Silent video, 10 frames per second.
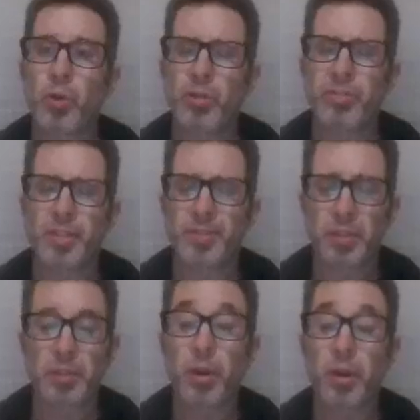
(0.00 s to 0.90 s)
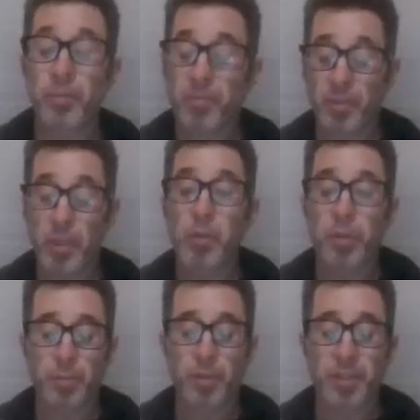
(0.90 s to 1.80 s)
over, there are, for the
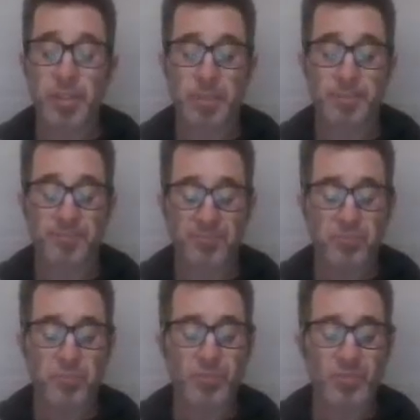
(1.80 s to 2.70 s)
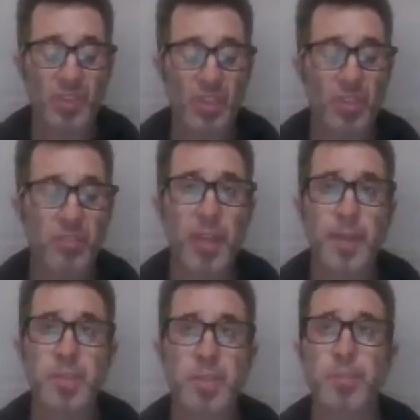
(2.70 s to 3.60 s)
most part,
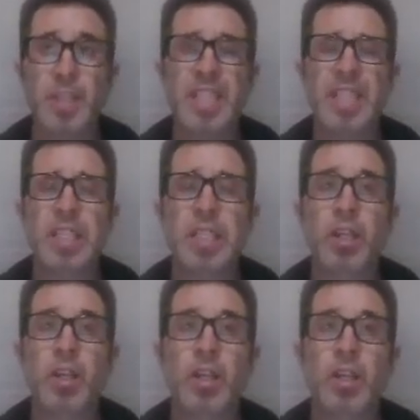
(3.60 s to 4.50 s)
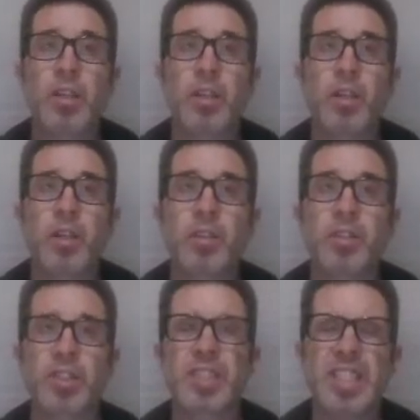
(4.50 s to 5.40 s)
vitamins B,
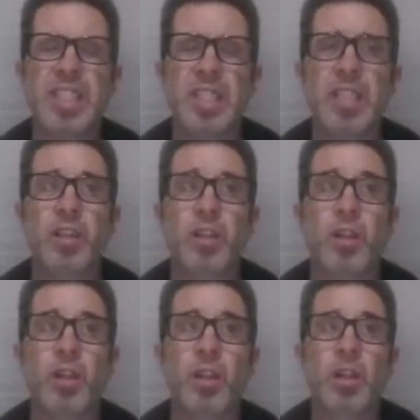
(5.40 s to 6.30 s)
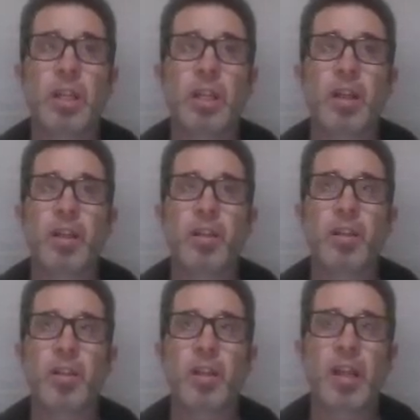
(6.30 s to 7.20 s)
C,
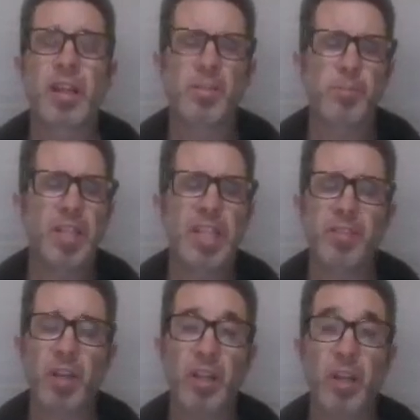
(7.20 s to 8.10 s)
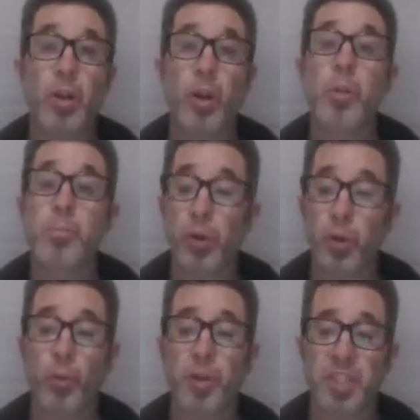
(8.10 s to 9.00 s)
and I believe are
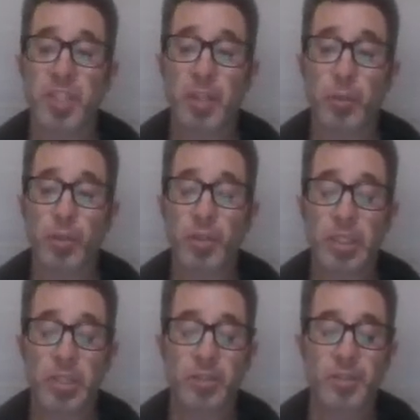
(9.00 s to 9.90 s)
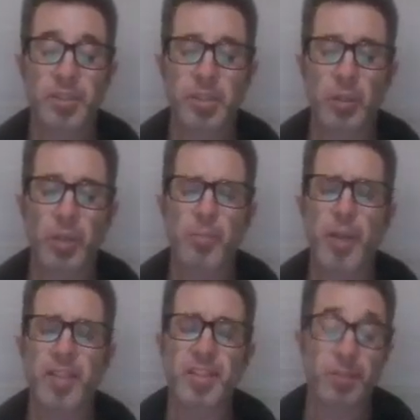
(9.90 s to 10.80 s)
both water soluble. So our
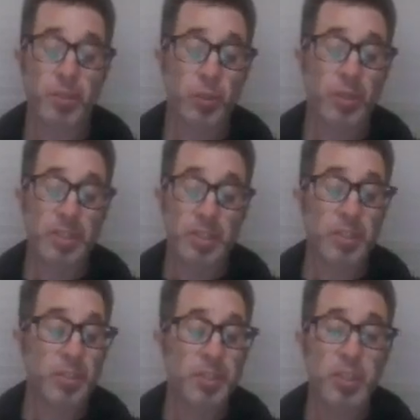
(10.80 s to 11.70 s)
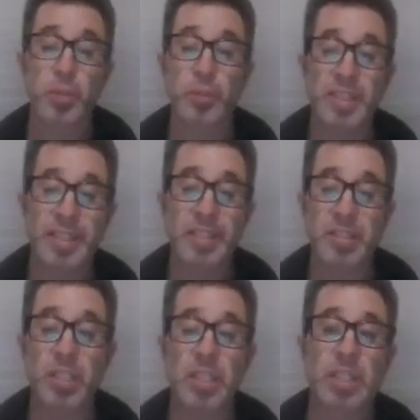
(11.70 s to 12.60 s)
body is going to use what it
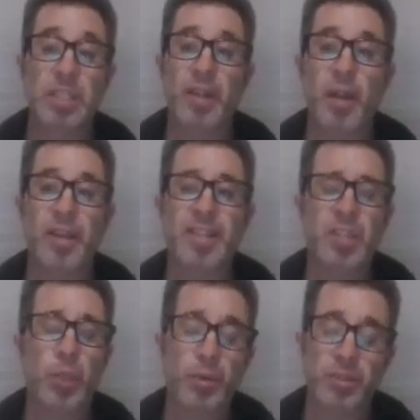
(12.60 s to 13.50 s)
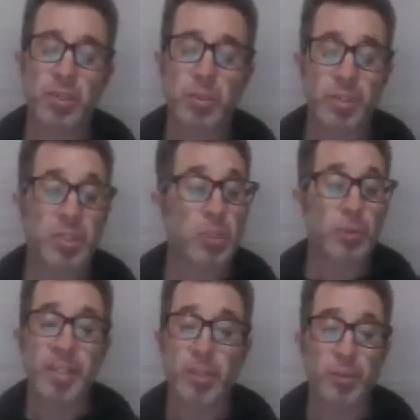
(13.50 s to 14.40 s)
needs, and then it's going to
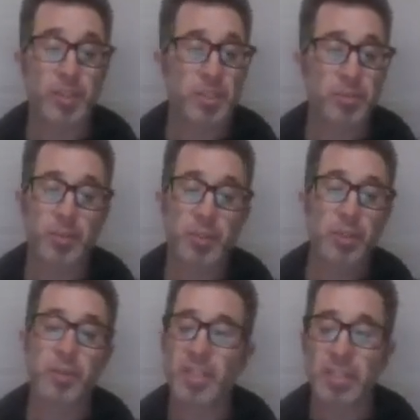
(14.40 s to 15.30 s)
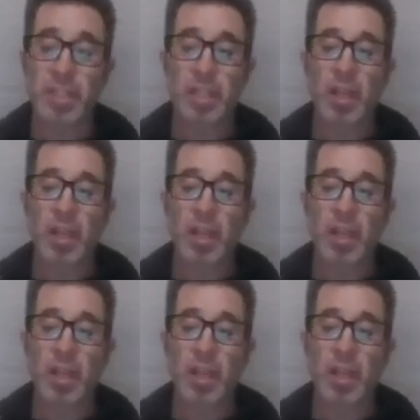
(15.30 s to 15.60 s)
excrete, whether it's through urine,